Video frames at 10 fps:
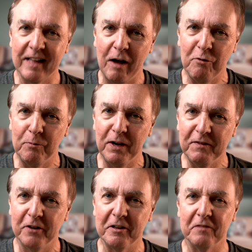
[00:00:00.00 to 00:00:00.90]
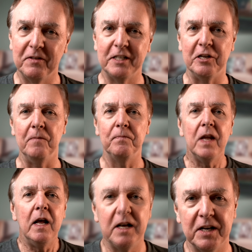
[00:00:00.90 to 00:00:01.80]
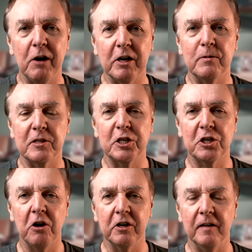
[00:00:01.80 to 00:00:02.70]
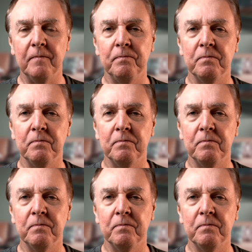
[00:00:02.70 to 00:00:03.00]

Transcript: that would be for another video. But now comes the shocker.